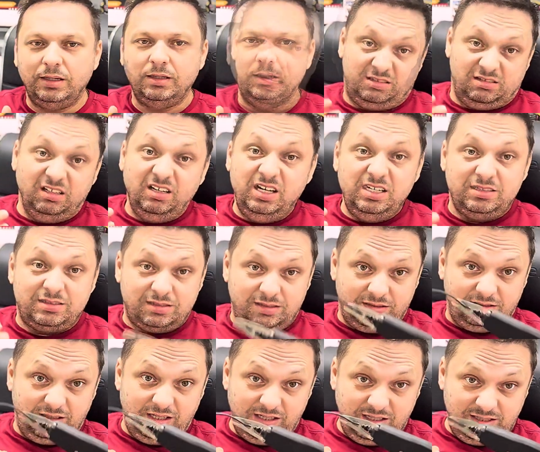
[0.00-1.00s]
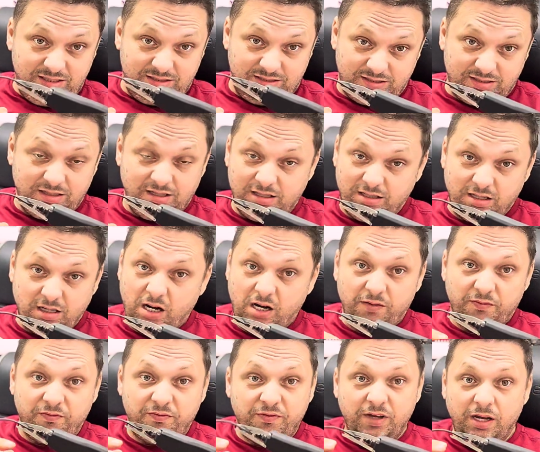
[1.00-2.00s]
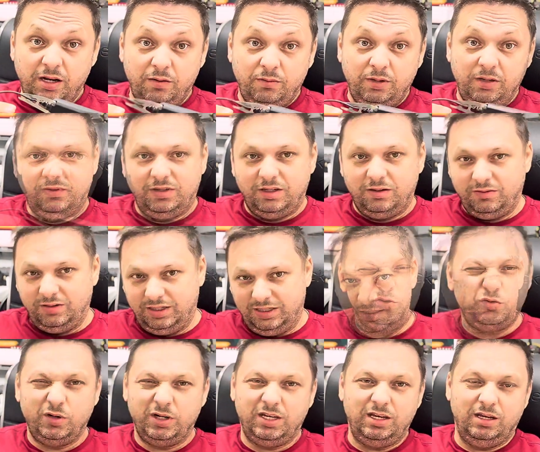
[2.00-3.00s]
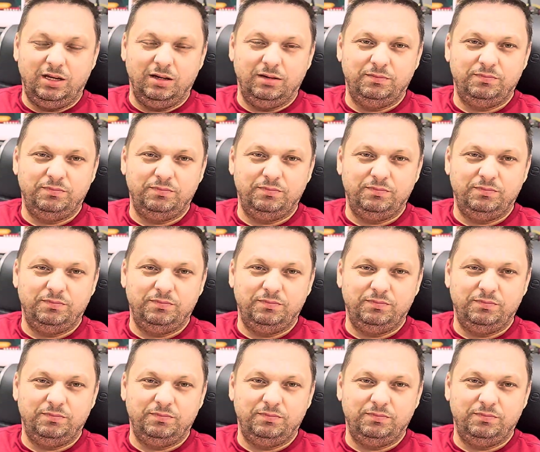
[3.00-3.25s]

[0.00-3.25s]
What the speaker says: at least these are very, very tricky.